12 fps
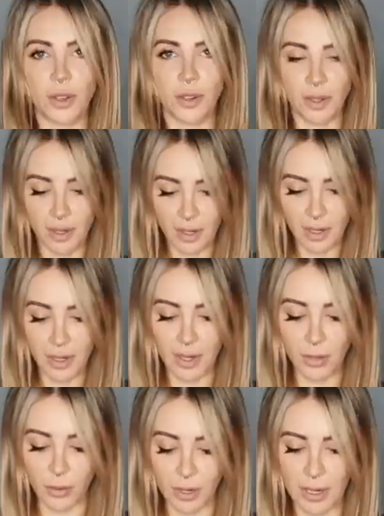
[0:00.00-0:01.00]
on
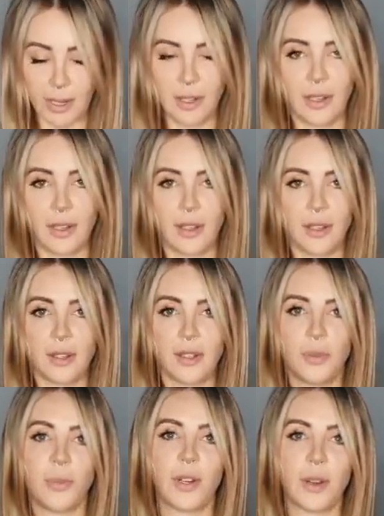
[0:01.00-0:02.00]
in order
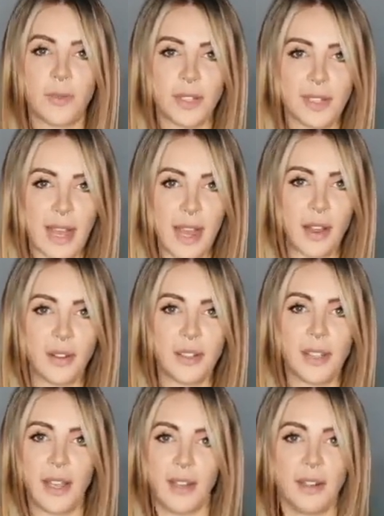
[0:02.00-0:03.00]
to bring up the
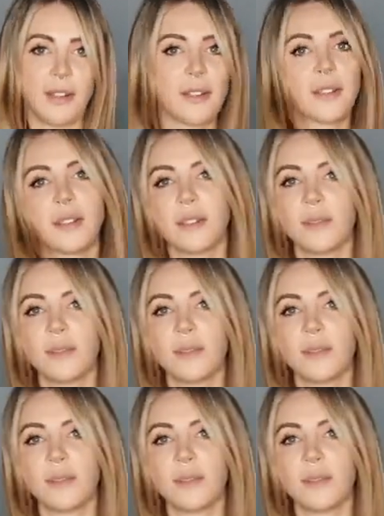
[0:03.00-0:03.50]
sound and